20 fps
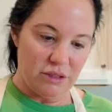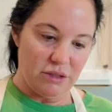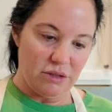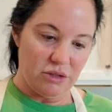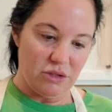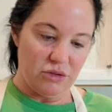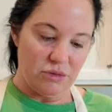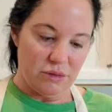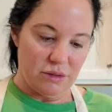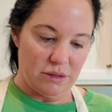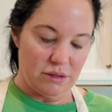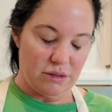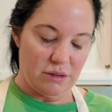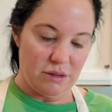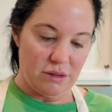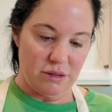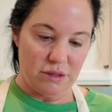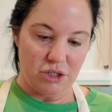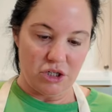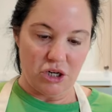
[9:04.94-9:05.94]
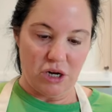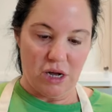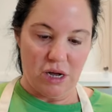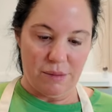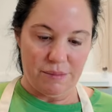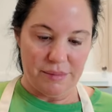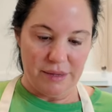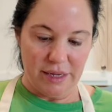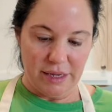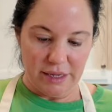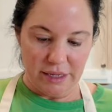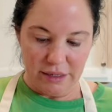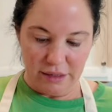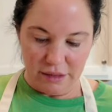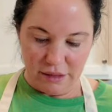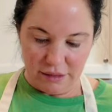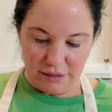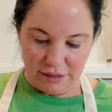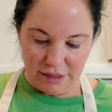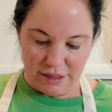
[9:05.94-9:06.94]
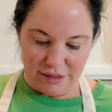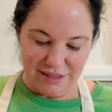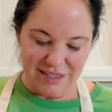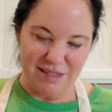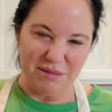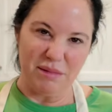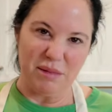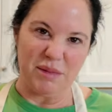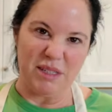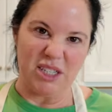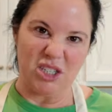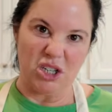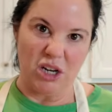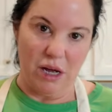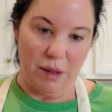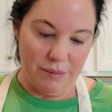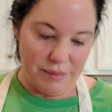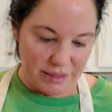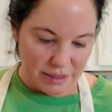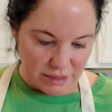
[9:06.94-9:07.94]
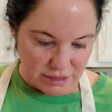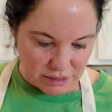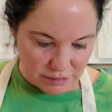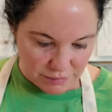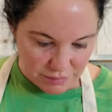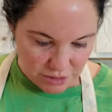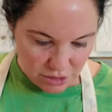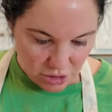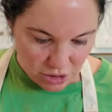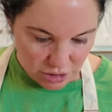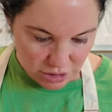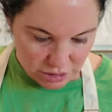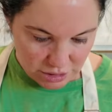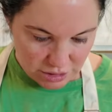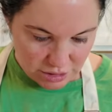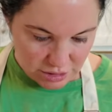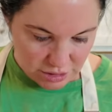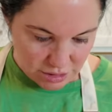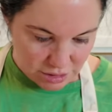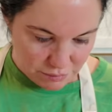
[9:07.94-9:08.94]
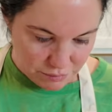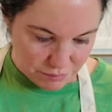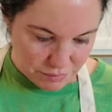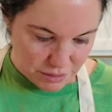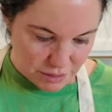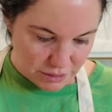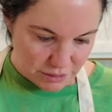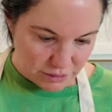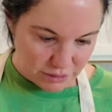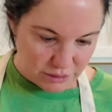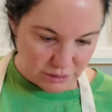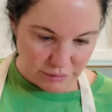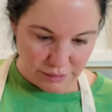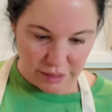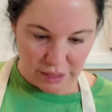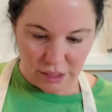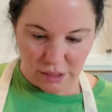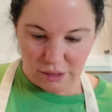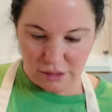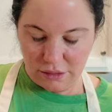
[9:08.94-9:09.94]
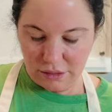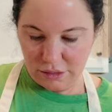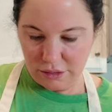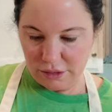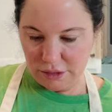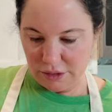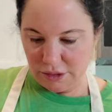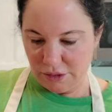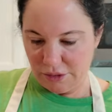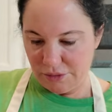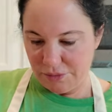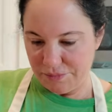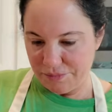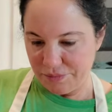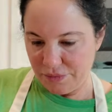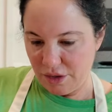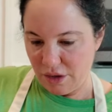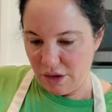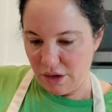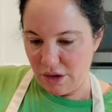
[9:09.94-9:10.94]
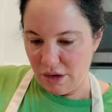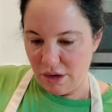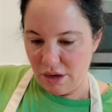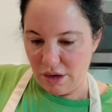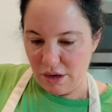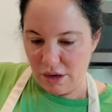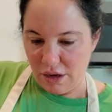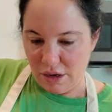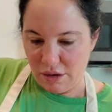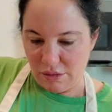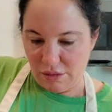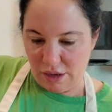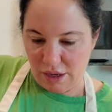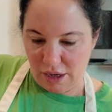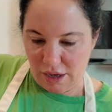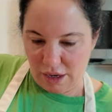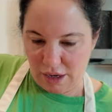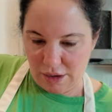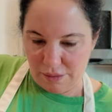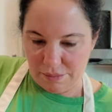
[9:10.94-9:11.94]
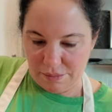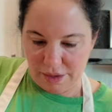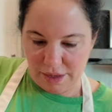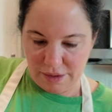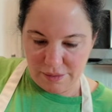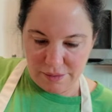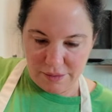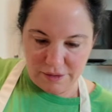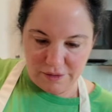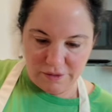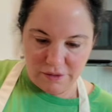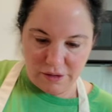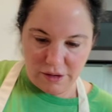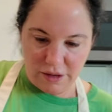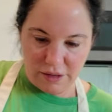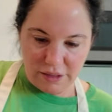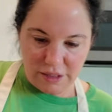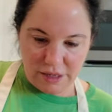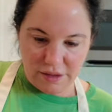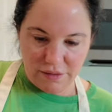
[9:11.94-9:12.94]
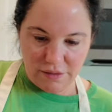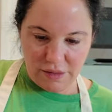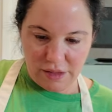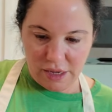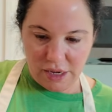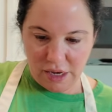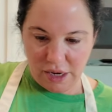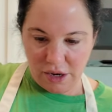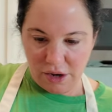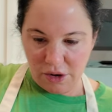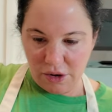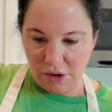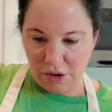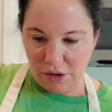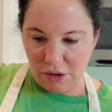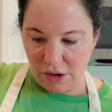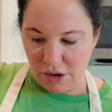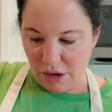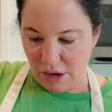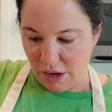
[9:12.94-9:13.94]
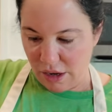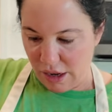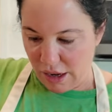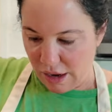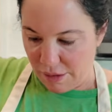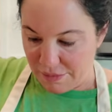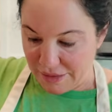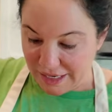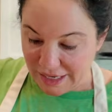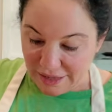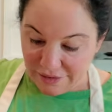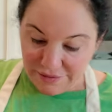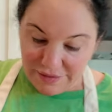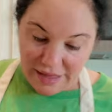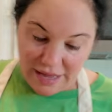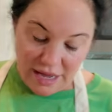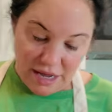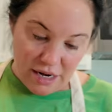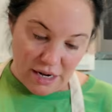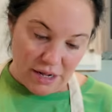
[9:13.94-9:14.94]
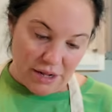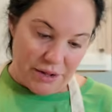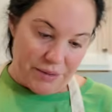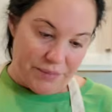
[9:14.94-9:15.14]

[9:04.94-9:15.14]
do the chopping, and sometimes the chopping is some of the hardest parts, right? So, okay, I'm getting this all in there. I'm gonna get that